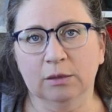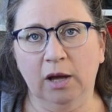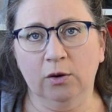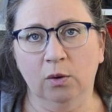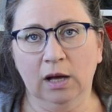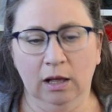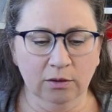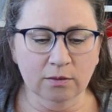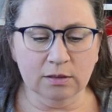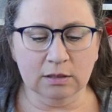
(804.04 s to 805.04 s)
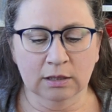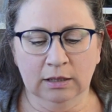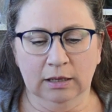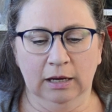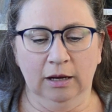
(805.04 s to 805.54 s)
my own colors.
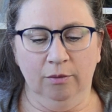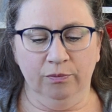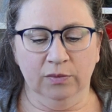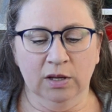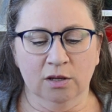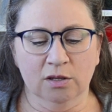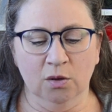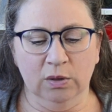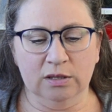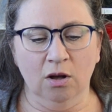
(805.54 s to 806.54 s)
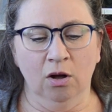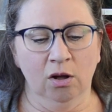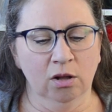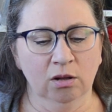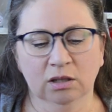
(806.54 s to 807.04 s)
So it's
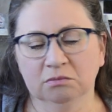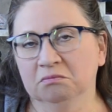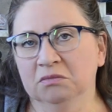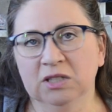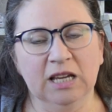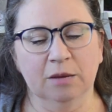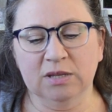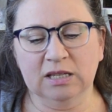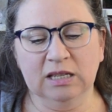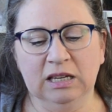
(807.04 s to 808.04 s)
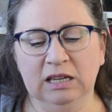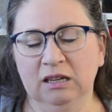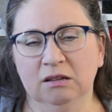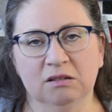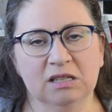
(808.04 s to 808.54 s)
all
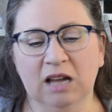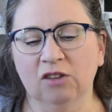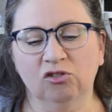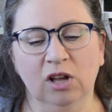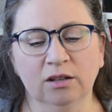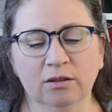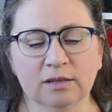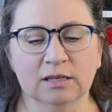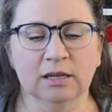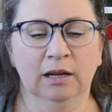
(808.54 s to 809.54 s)
DMC stash colors.